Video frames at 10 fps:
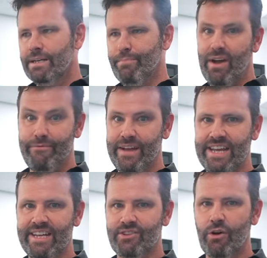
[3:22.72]
Bike fit
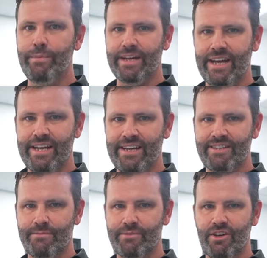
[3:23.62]
gets complicated then
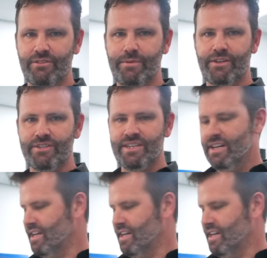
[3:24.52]
sometimes because